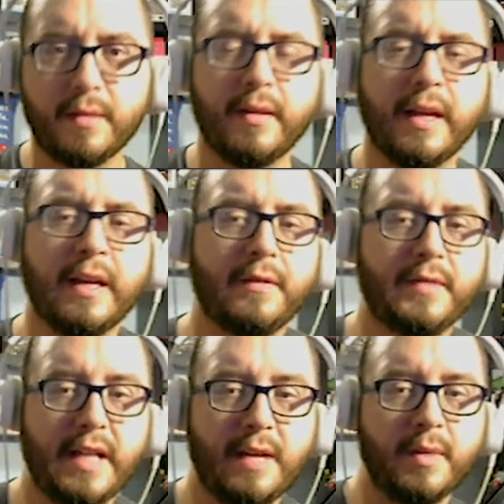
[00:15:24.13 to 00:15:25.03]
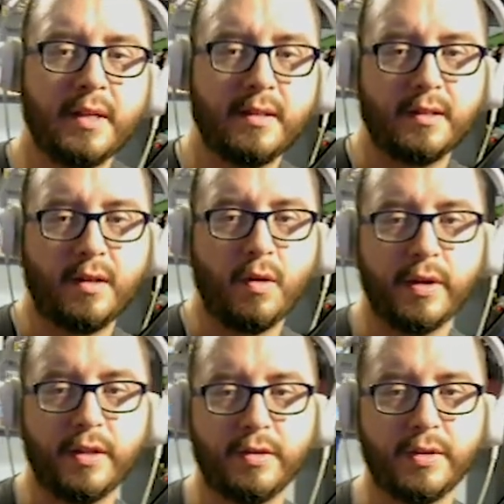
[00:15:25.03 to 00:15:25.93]
That if statement is
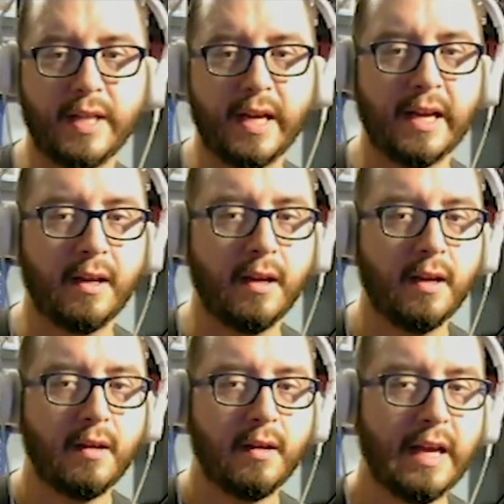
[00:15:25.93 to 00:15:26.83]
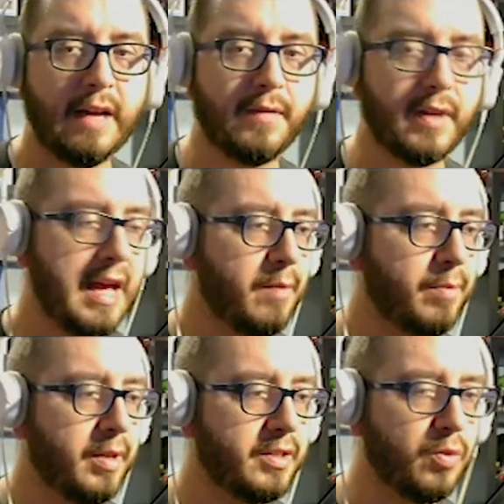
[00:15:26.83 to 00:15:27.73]
going to say, if the count
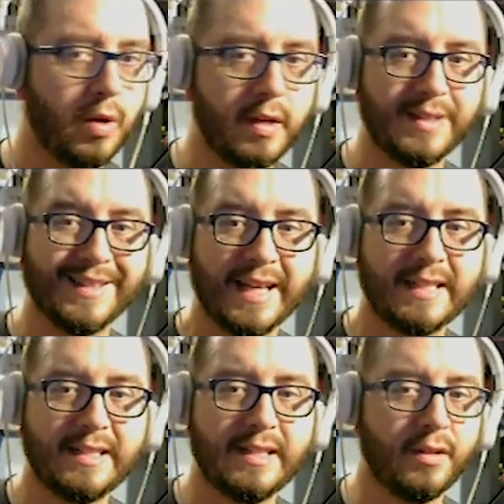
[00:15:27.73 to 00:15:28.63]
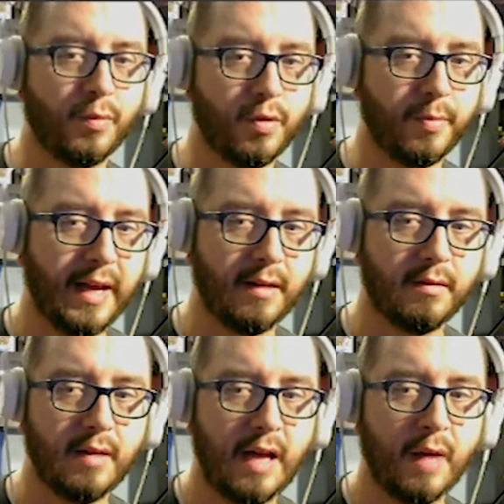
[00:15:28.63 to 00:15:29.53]
plus 1 is less than the room
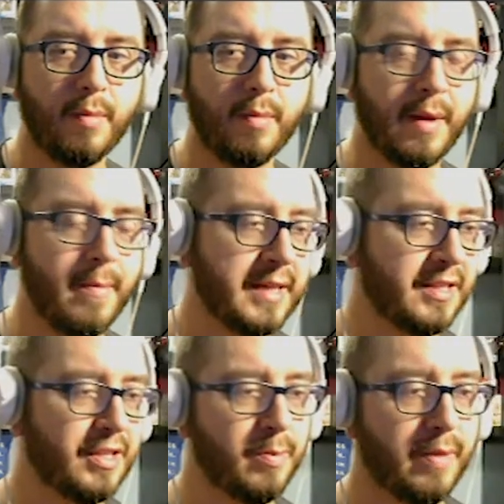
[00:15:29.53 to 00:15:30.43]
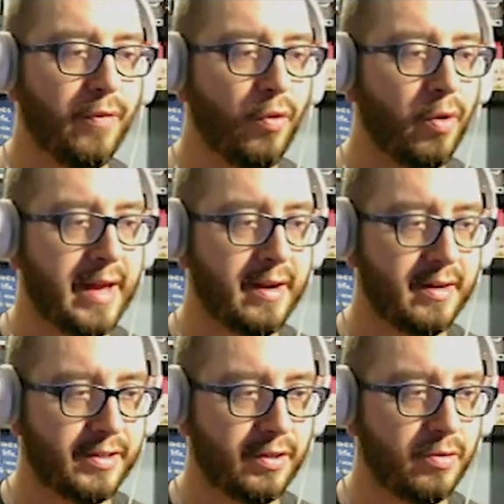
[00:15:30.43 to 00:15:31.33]
count, I want my message to be formatted a
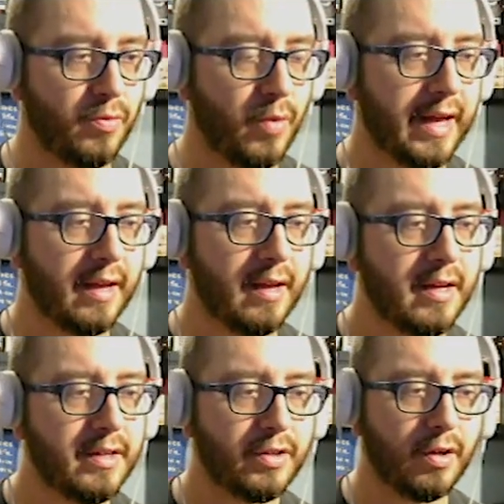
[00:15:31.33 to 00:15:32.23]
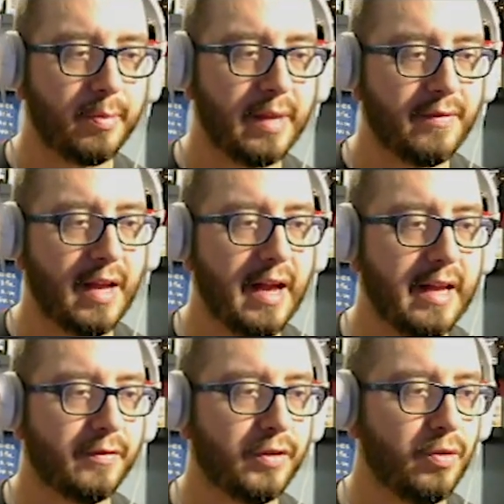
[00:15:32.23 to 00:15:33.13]
certain way. So I'm given kind
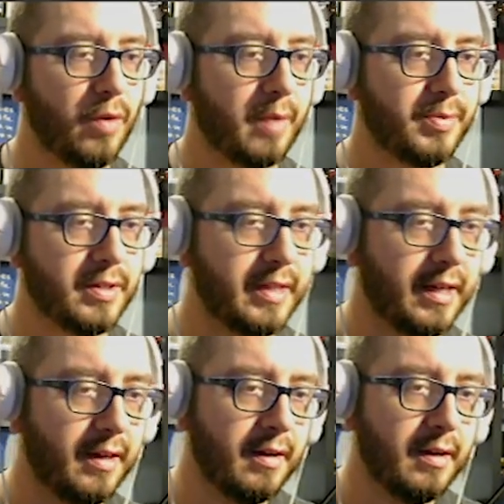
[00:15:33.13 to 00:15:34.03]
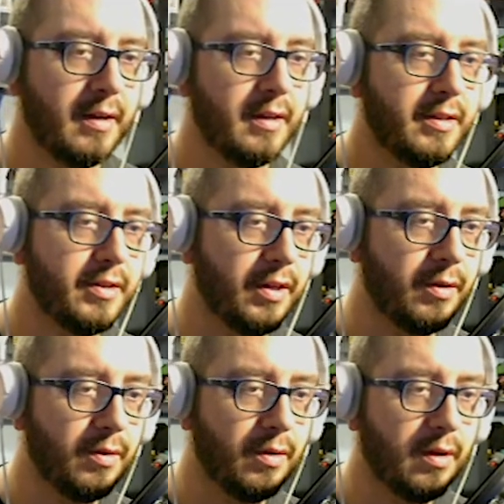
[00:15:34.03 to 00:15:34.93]
of two options here.
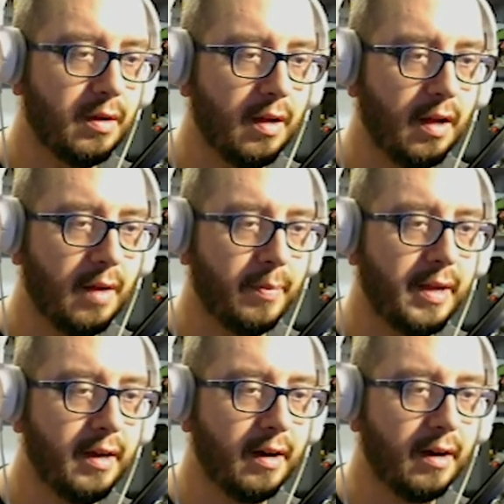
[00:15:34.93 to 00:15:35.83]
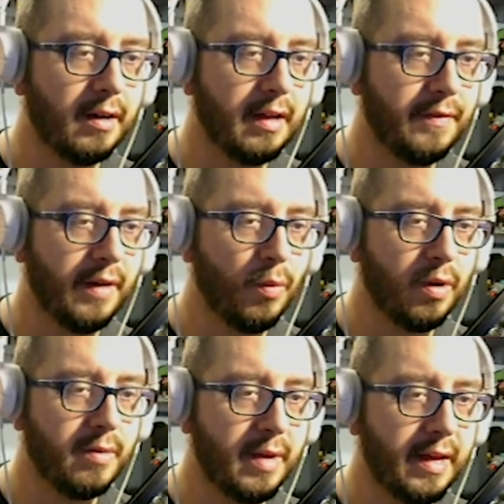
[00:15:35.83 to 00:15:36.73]
So up here, if I
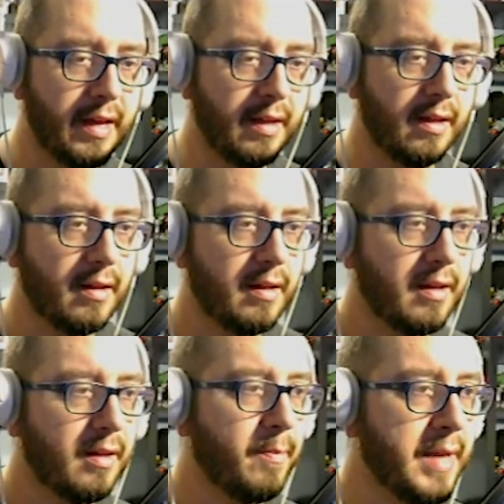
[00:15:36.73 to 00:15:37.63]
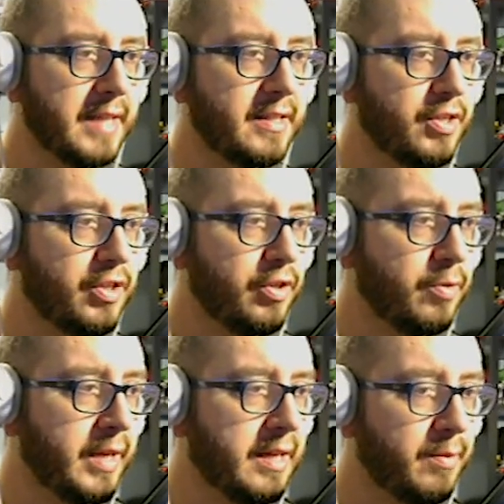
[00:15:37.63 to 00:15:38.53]
wanted my message to
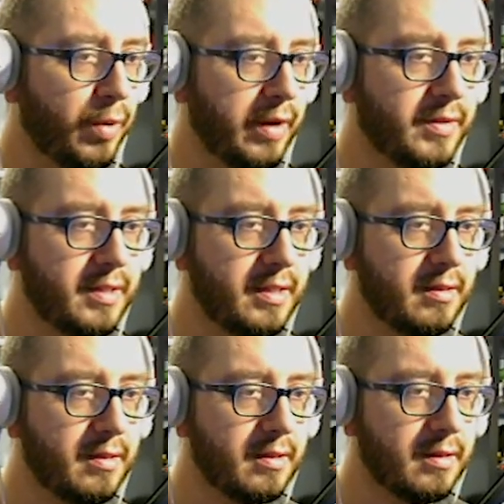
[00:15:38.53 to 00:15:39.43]
be in parentheses,